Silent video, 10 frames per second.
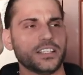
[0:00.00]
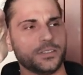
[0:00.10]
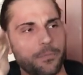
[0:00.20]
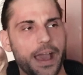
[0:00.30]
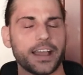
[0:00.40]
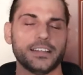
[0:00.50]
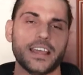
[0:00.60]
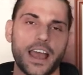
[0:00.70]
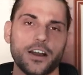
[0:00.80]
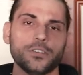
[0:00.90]

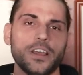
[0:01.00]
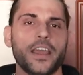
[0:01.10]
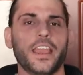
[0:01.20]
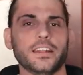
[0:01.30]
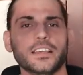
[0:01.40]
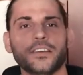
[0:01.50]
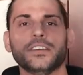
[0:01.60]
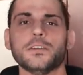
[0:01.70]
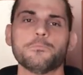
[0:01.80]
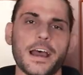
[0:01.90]
SmackDown and
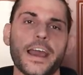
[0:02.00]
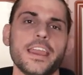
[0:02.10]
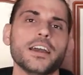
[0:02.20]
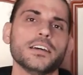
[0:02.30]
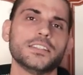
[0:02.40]
giving my